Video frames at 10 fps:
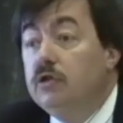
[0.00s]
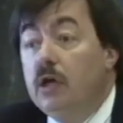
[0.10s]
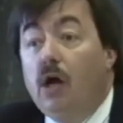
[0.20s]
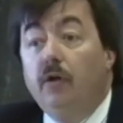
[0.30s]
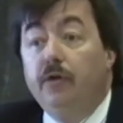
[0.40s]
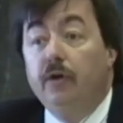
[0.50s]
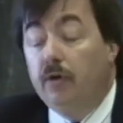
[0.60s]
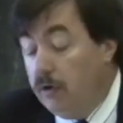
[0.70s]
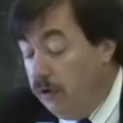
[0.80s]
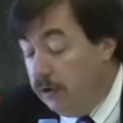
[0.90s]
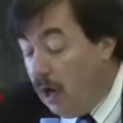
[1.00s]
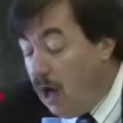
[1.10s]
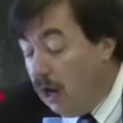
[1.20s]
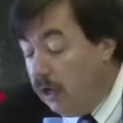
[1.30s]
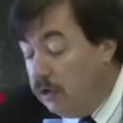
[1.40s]
shelter,
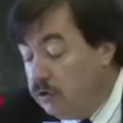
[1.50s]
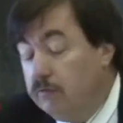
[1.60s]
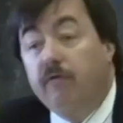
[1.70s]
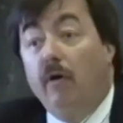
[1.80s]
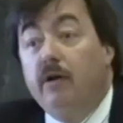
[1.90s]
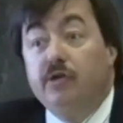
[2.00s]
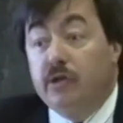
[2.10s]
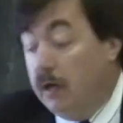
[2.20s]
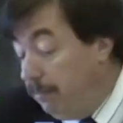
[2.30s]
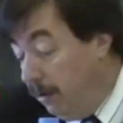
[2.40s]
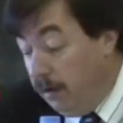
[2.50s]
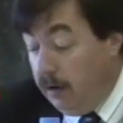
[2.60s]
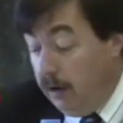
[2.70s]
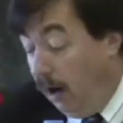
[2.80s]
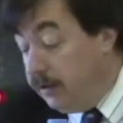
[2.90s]
knowledge, friendship,
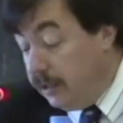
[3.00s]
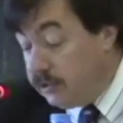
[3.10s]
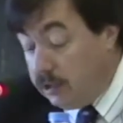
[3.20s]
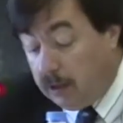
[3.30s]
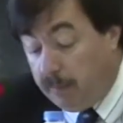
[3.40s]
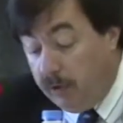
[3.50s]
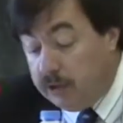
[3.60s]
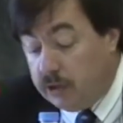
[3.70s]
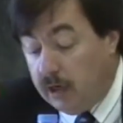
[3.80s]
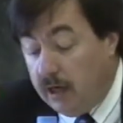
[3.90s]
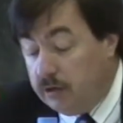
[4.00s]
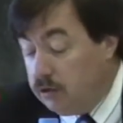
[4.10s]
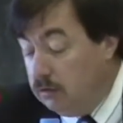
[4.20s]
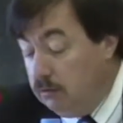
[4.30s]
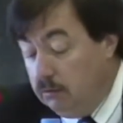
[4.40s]
artistic
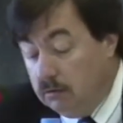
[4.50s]
appreciation,